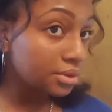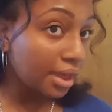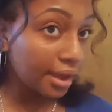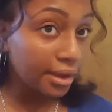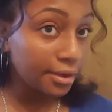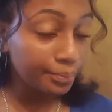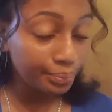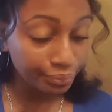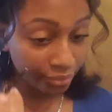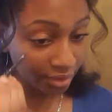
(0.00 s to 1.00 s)
Like,
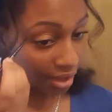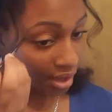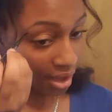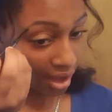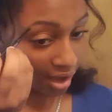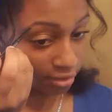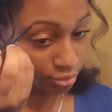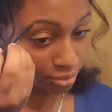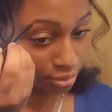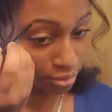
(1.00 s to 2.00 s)
I
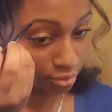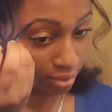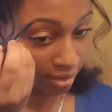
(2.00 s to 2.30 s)
actually do,